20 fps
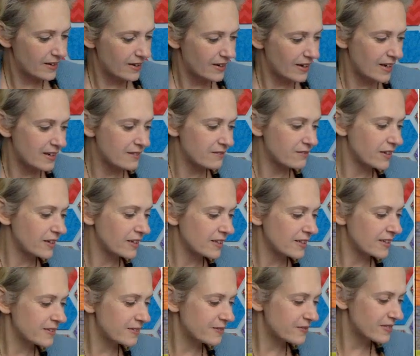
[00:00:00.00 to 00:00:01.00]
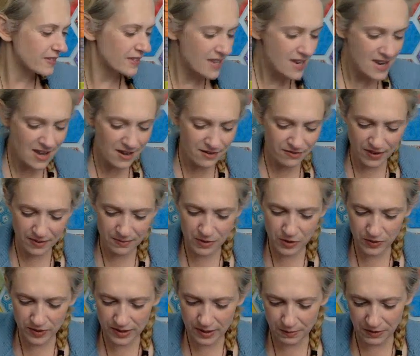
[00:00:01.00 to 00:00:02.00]
And funnily enough, I'm
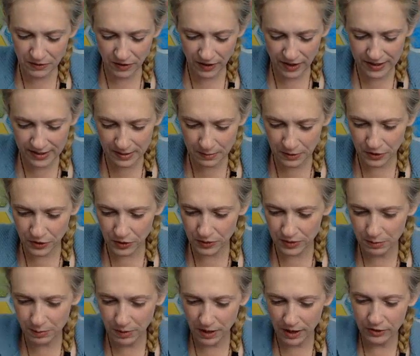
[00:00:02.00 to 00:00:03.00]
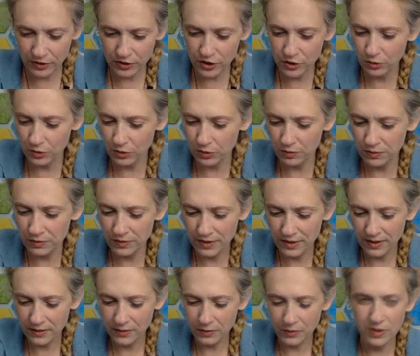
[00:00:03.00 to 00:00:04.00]
doing something very similar to a spiral, just
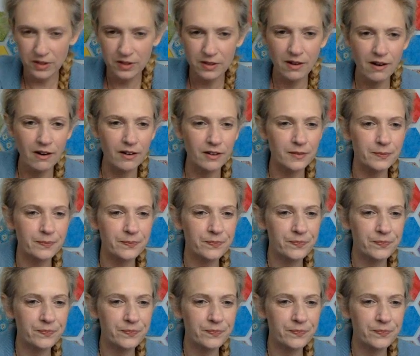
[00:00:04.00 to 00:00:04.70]
with yarn.